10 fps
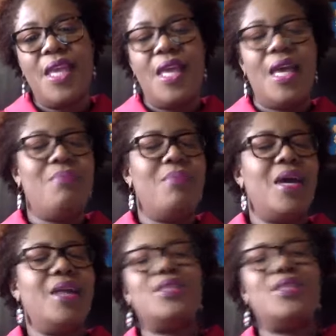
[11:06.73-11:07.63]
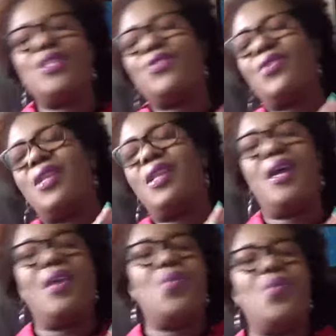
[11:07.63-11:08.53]
And my children and I,
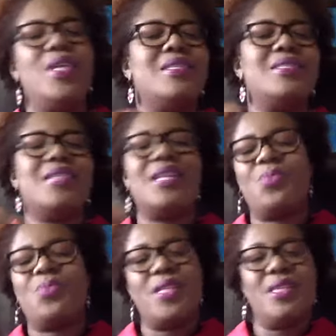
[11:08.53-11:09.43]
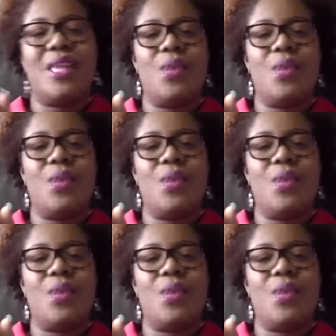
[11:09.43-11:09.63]
we celebrated that.